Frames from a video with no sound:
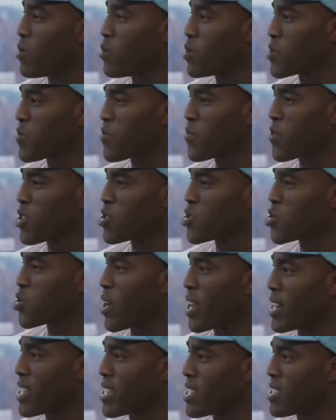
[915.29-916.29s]
when he was
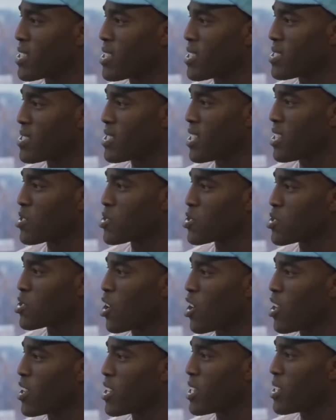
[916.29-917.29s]
first trying to get this thing
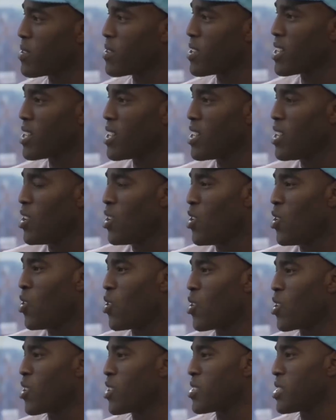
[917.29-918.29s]
started,
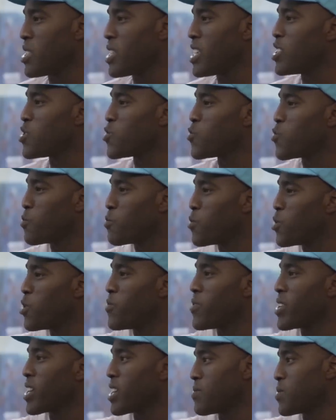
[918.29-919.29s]
or at least
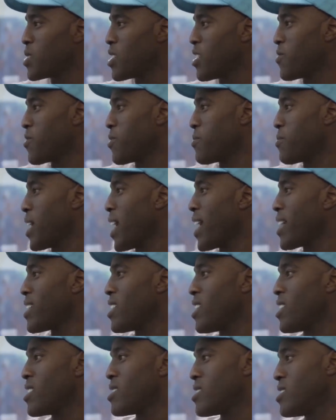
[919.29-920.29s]
removing himself from
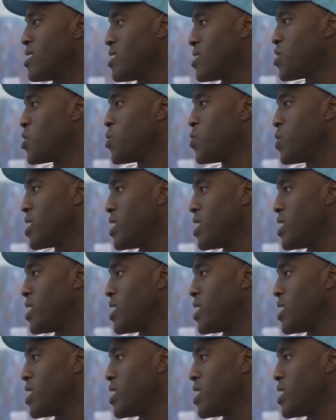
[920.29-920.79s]
Nike to